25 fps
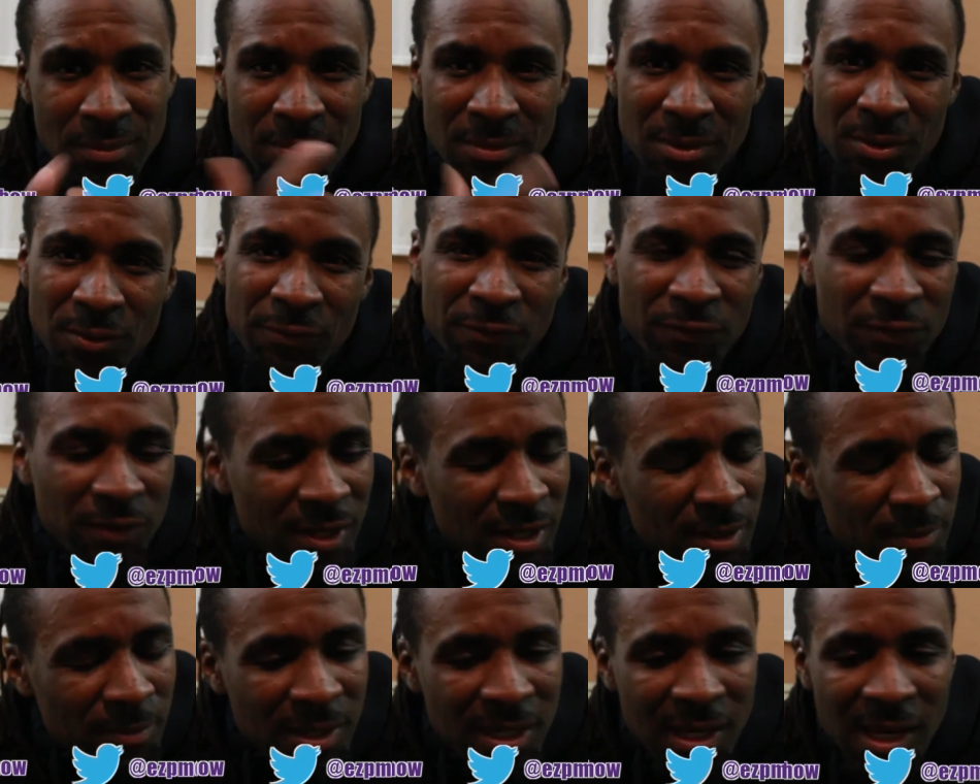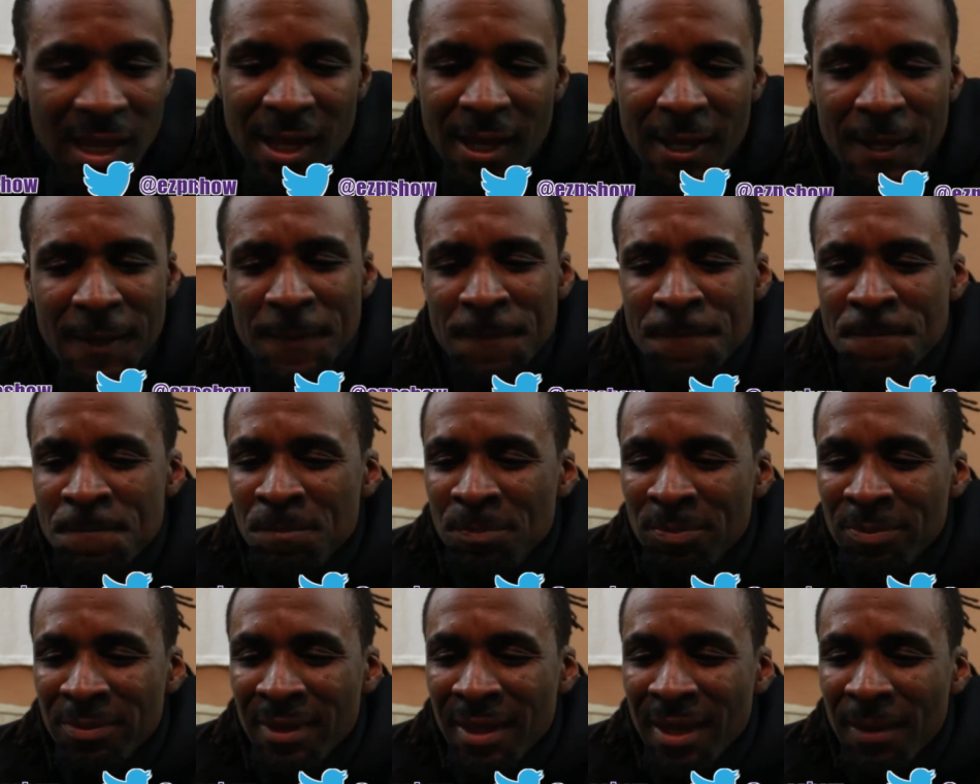You feel me? Like,
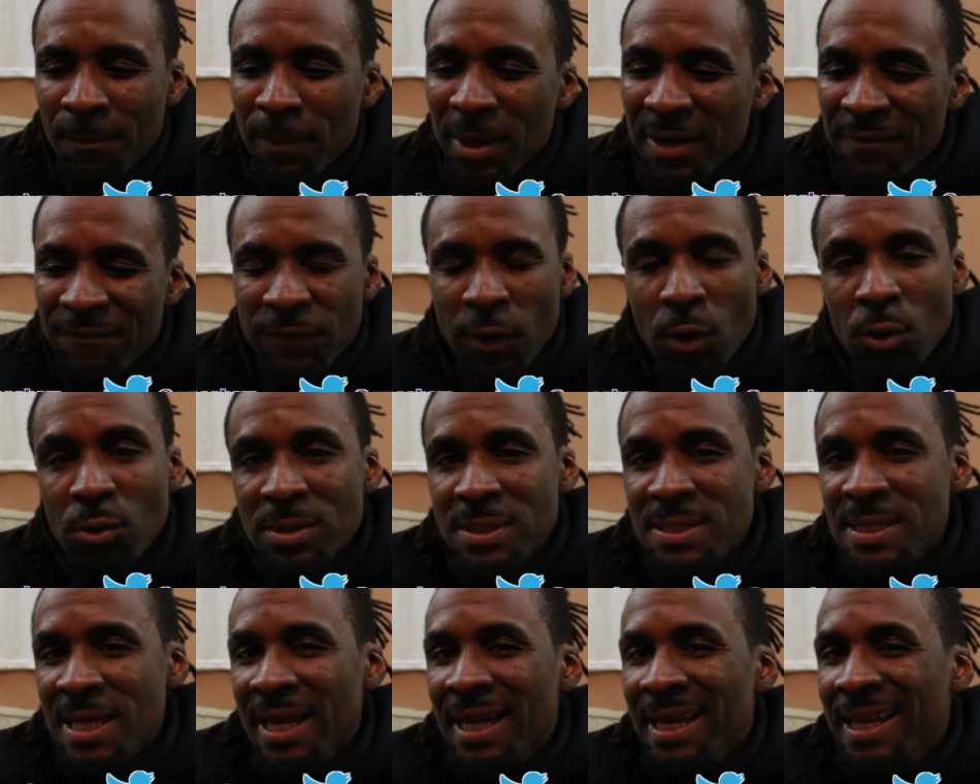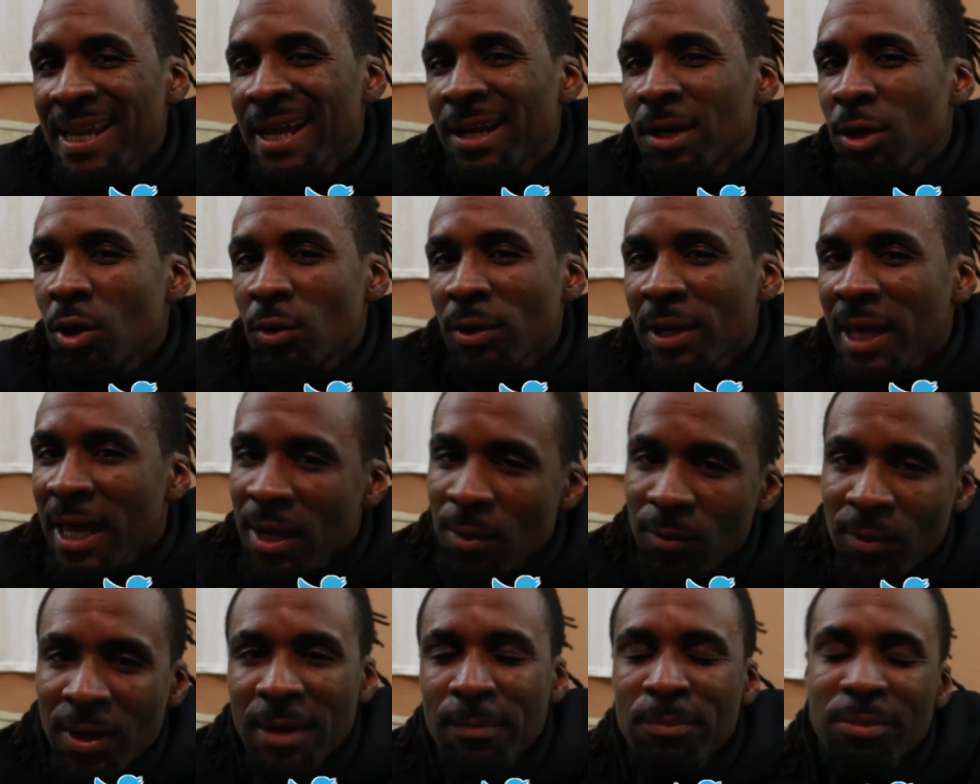but folks say it ain't no
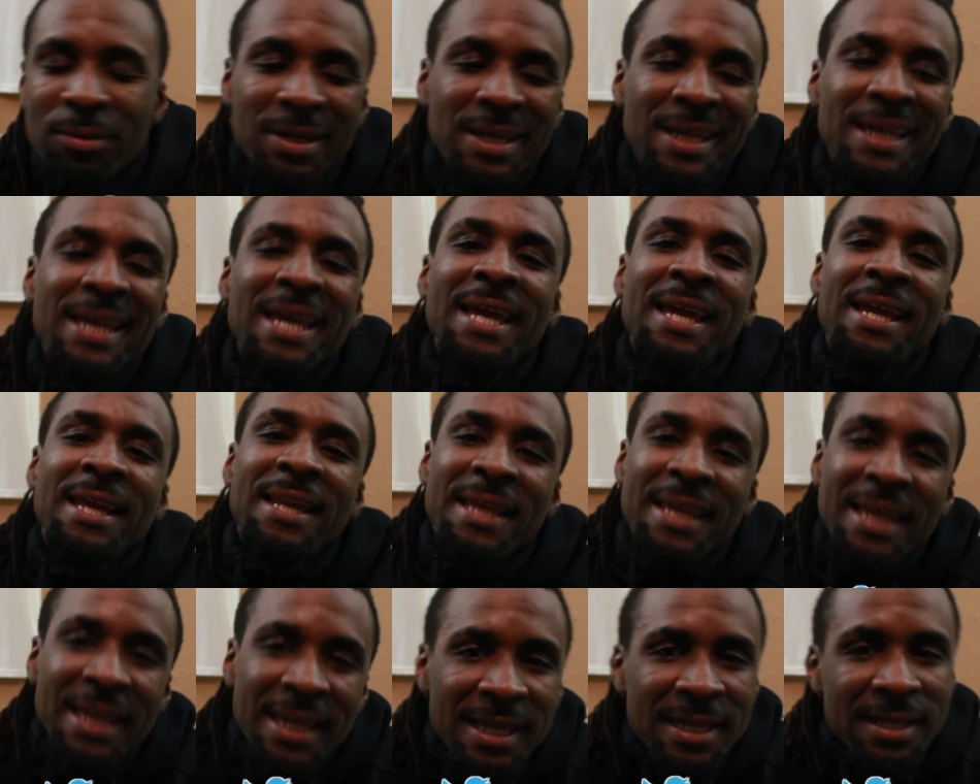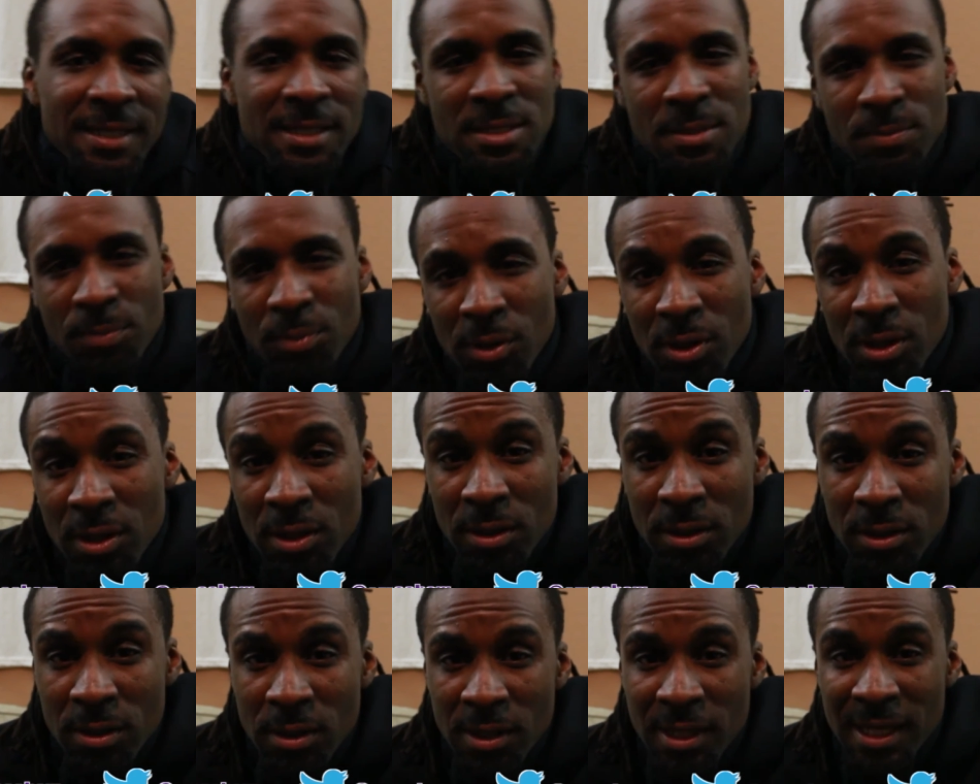gateway. Bruh, it is,
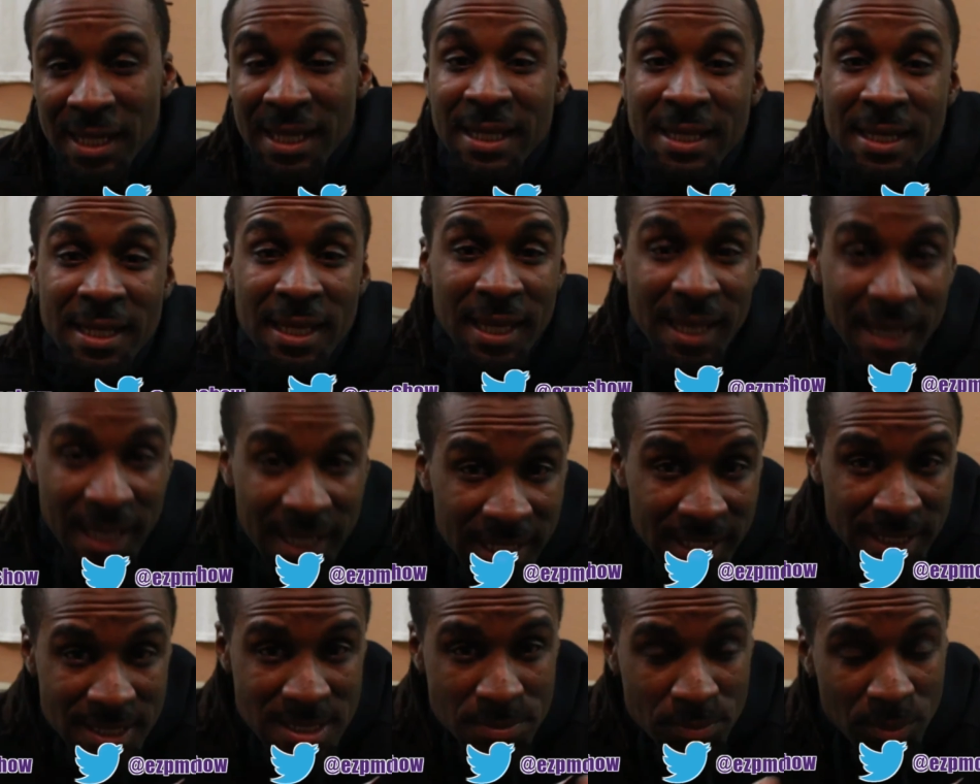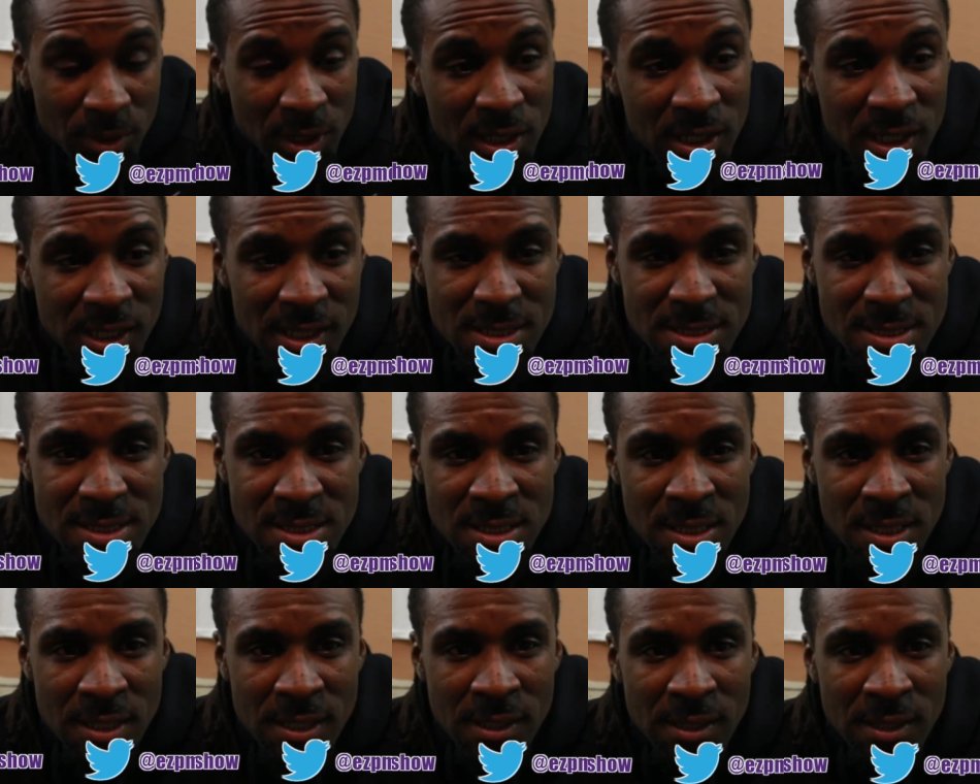bruh. It is because,